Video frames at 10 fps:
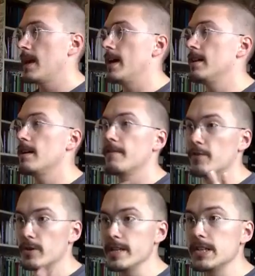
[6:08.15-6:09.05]
And
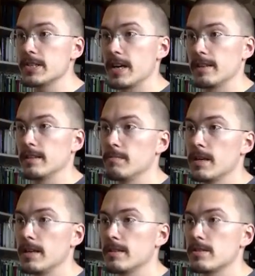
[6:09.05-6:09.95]
for each item,
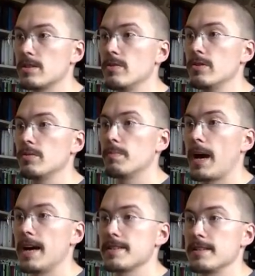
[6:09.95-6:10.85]
it's going to
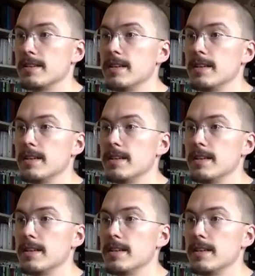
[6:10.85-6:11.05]
pass it